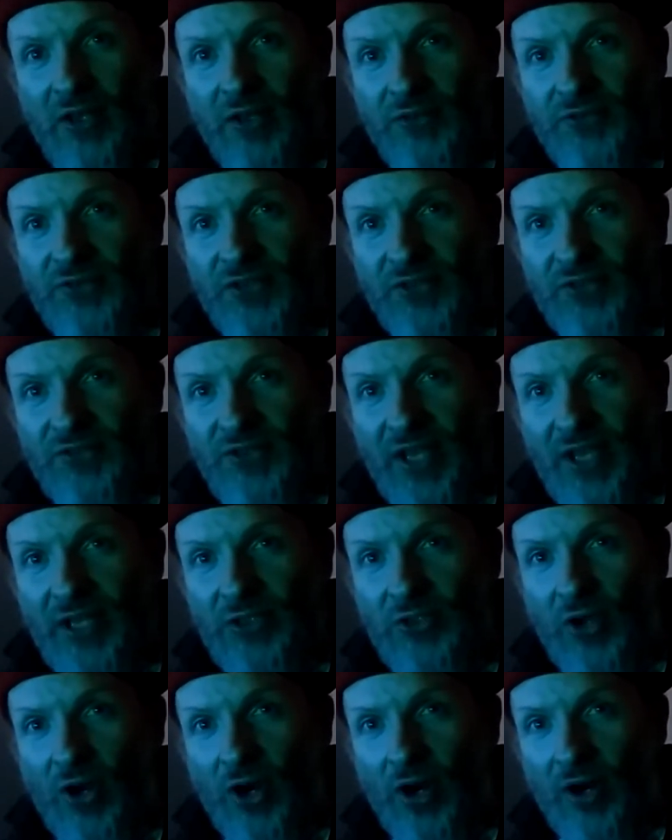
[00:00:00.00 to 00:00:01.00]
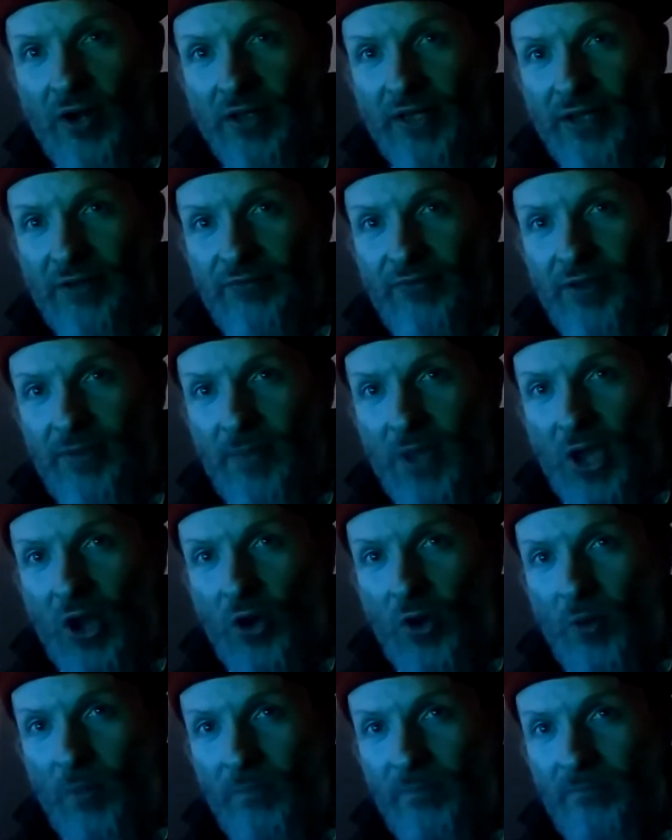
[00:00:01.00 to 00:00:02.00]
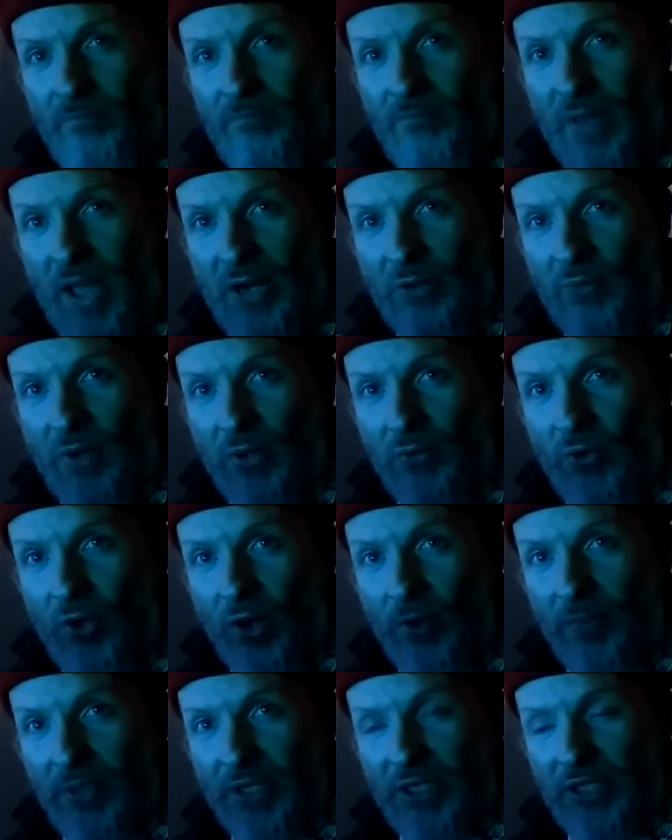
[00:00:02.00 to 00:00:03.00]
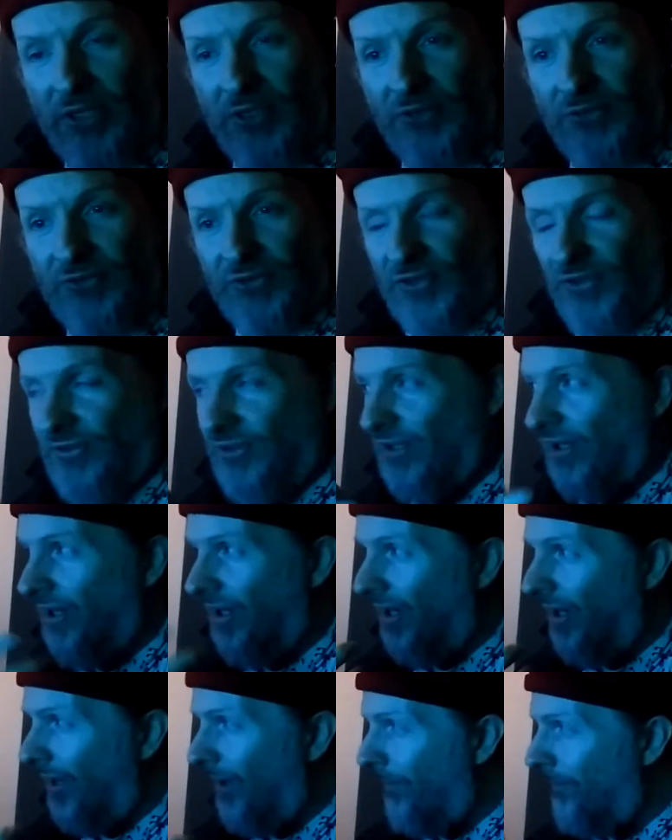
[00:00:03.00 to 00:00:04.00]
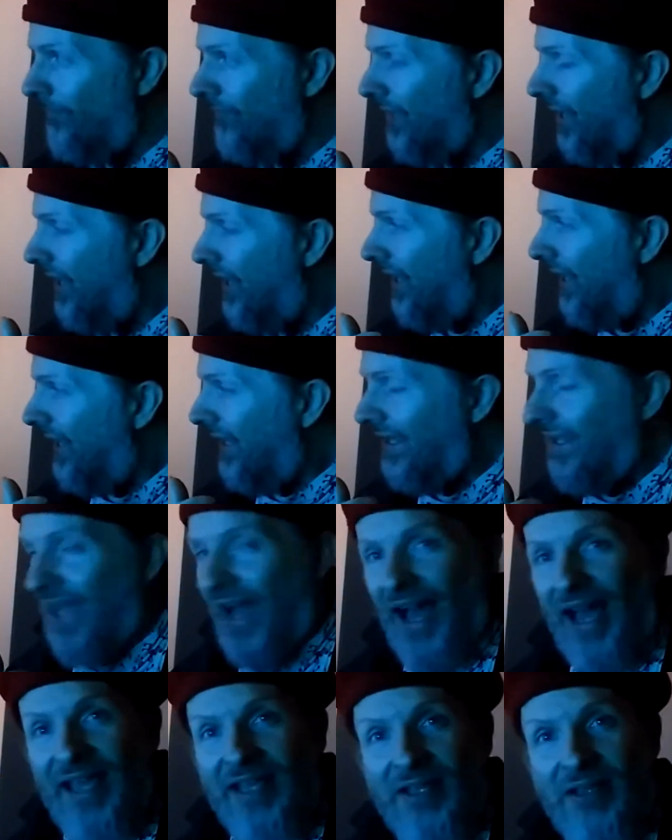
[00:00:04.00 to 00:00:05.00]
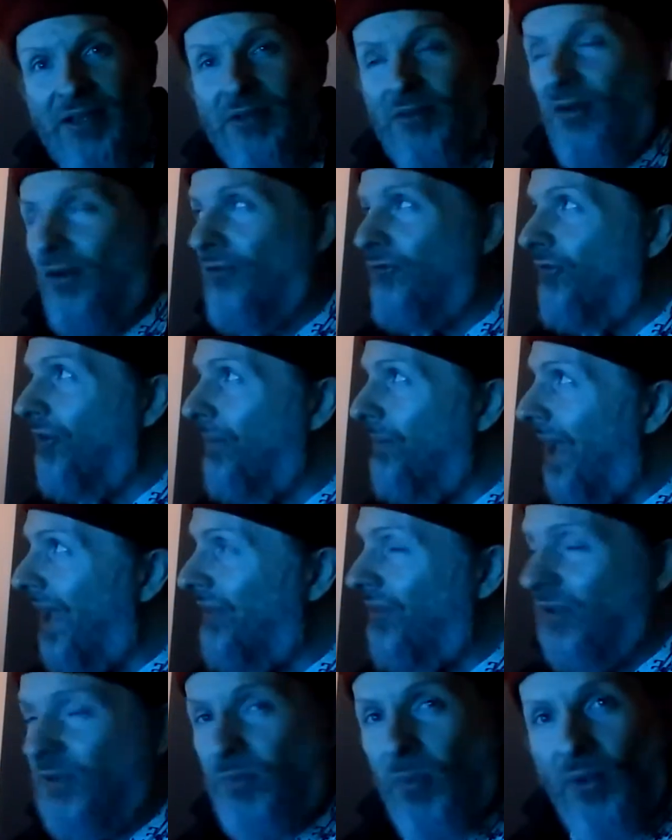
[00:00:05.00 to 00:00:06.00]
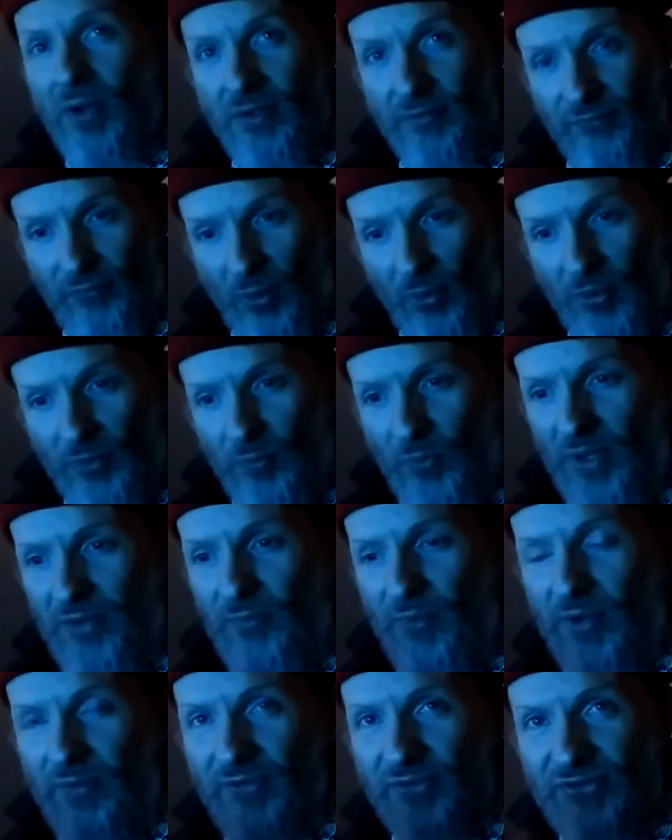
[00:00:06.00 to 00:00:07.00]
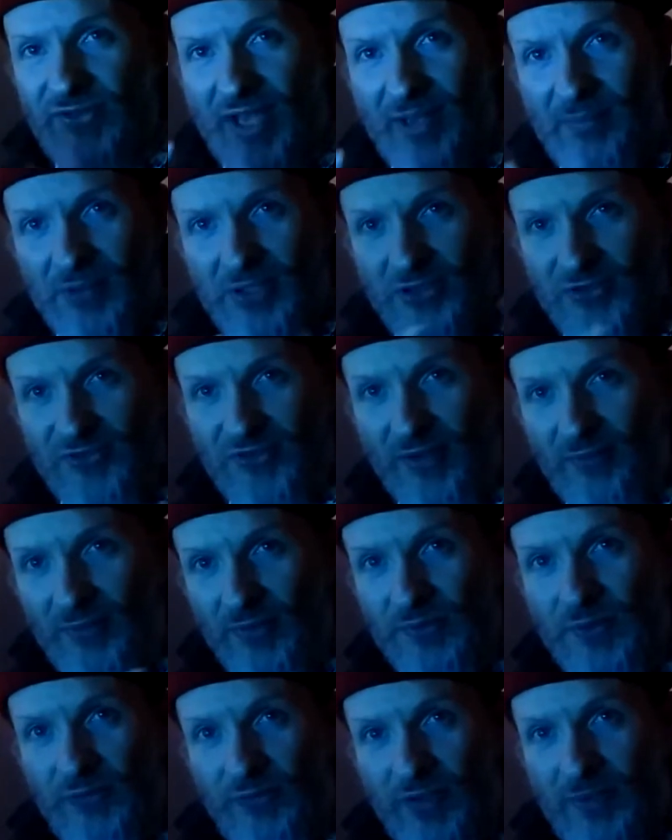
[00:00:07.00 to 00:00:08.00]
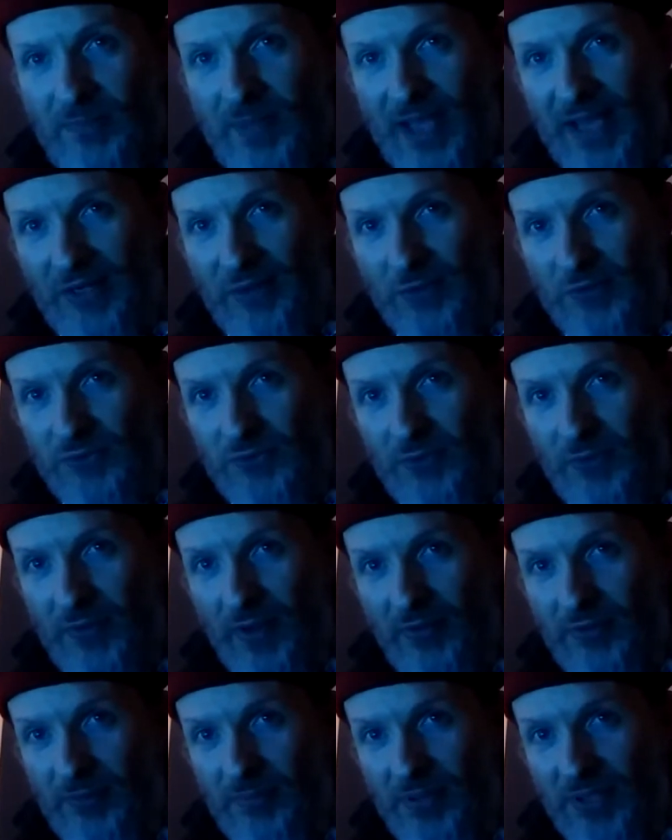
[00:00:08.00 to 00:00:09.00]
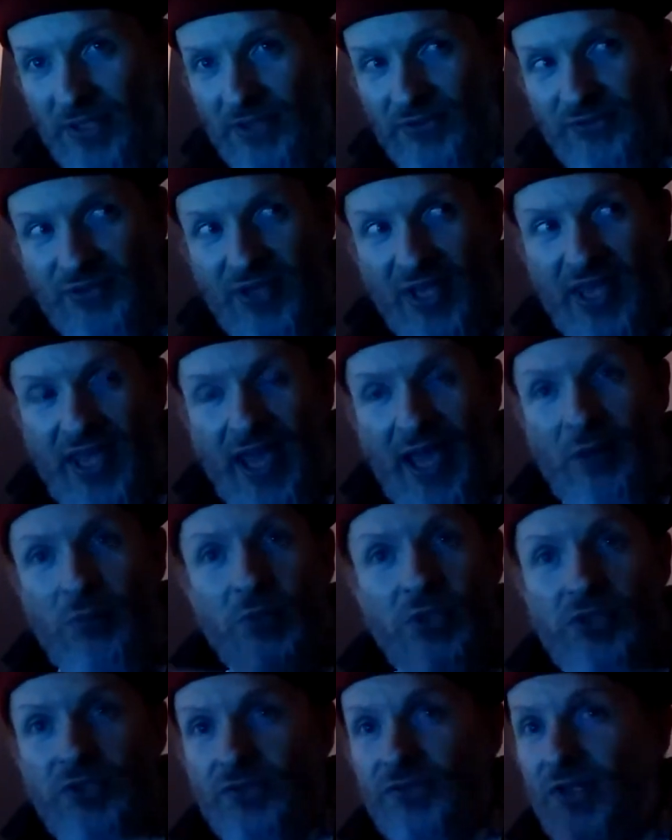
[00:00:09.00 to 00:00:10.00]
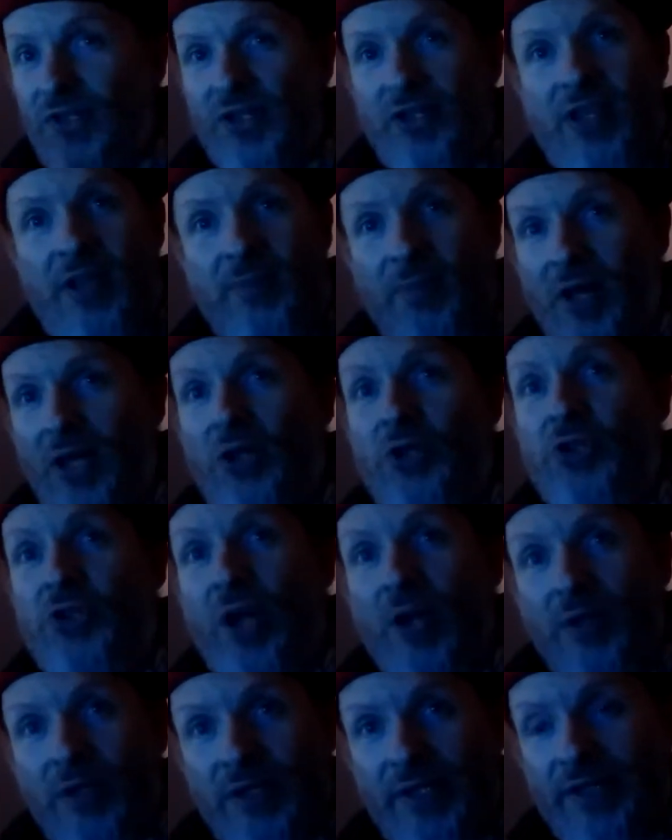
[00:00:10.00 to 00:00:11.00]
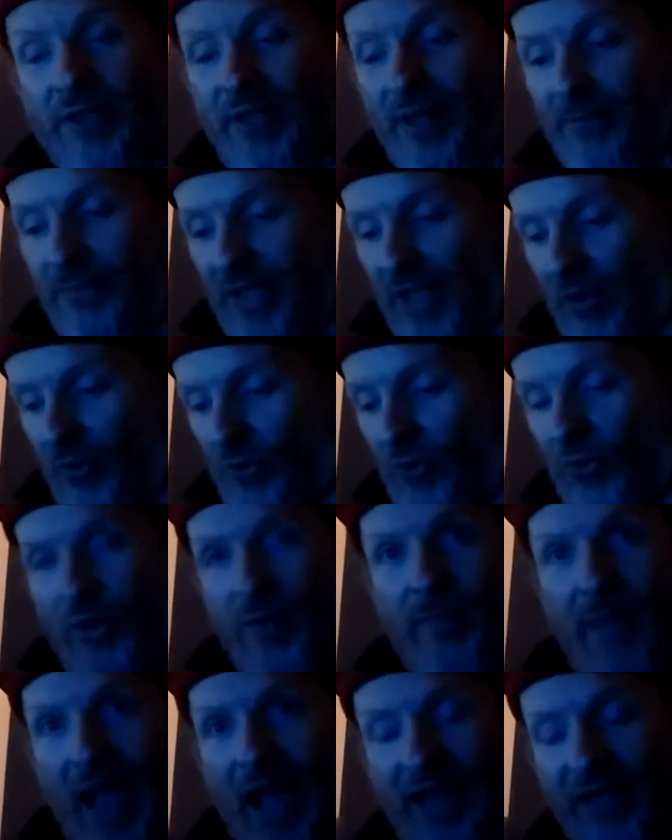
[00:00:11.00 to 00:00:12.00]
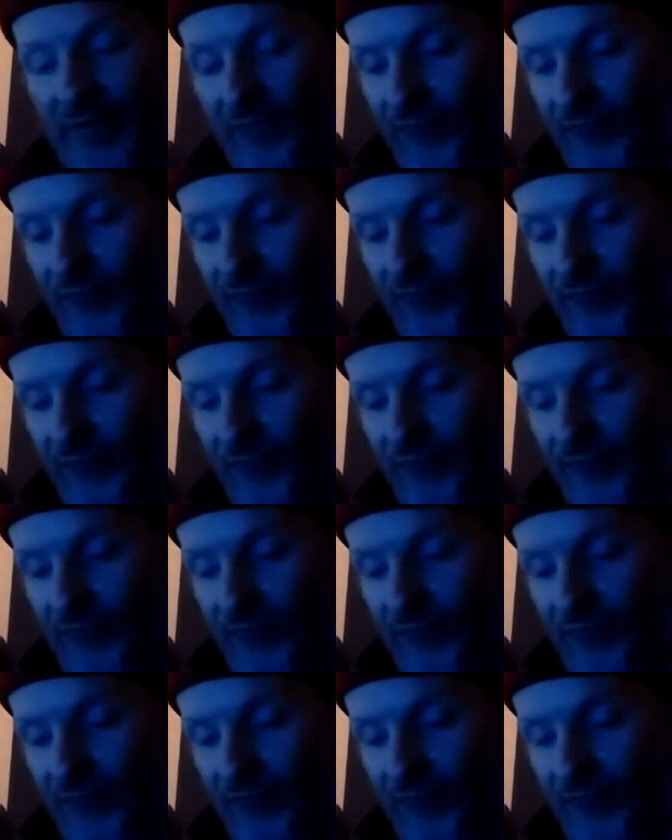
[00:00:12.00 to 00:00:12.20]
sustained like female background harmonies, and yeah, from at this point forward we've established several different patterns throughout the piece, and we're just going to keep on juggling them now, going back and